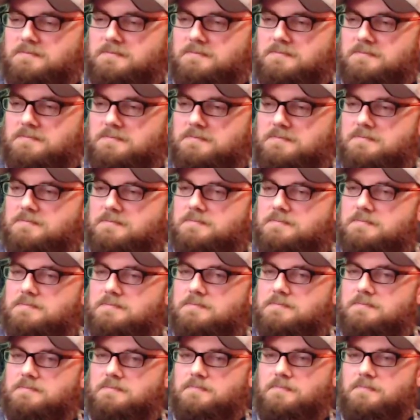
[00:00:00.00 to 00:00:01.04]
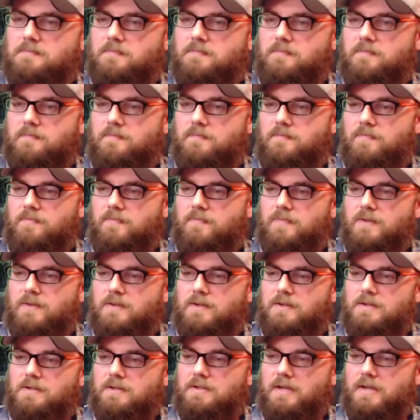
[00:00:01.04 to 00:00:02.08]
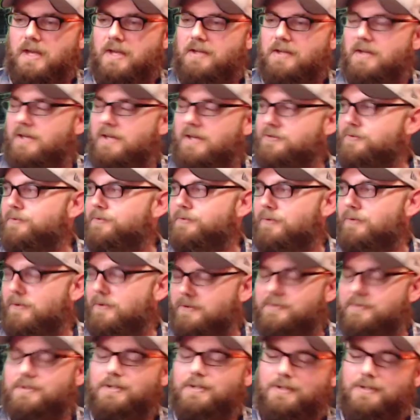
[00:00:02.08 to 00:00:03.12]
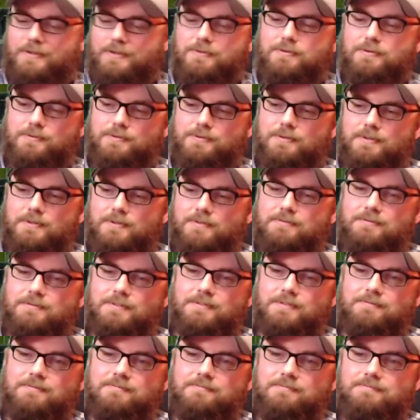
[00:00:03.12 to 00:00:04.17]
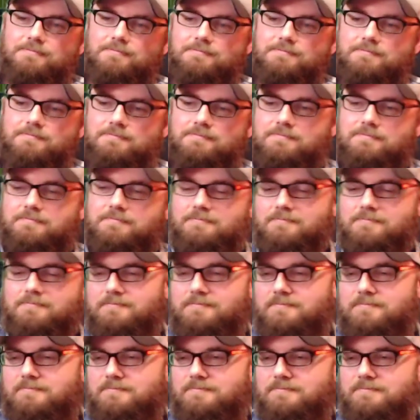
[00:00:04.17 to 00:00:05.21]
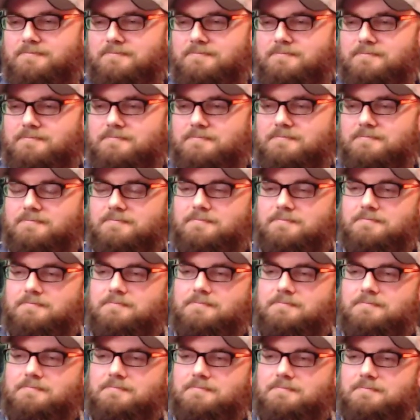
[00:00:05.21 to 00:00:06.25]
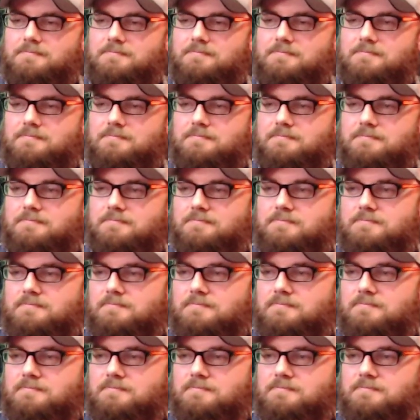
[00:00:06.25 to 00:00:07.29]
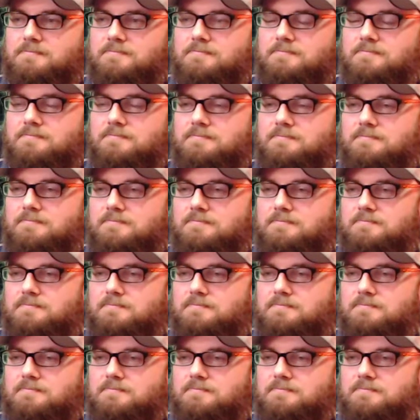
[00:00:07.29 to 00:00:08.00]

(silent)